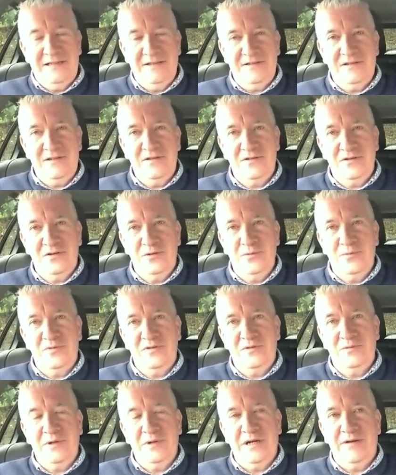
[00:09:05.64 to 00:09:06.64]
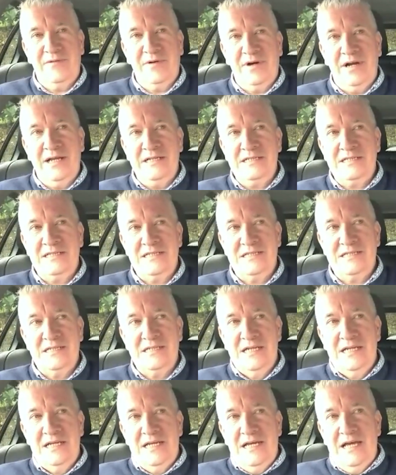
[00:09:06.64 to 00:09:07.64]
of this, the Zooms and whatever else.
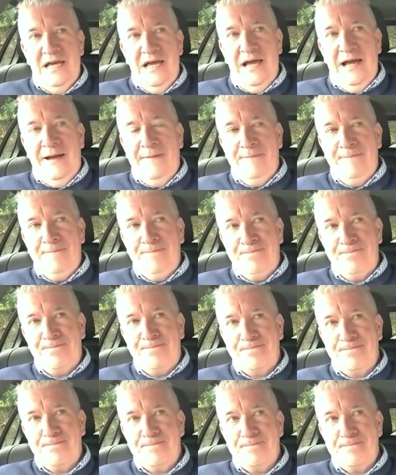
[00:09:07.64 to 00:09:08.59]
And